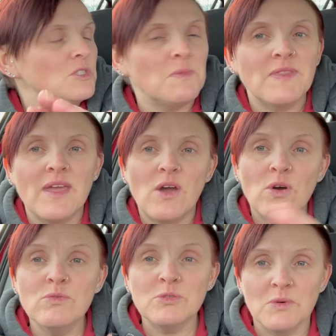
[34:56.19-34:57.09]
But their
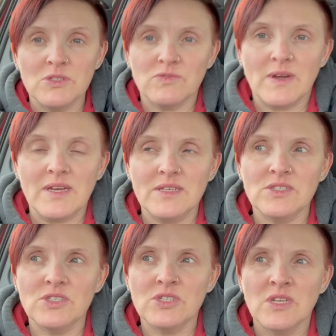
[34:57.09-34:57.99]
older ones
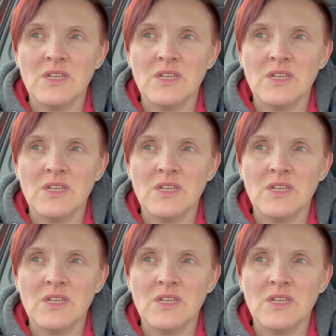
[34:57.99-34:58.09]
range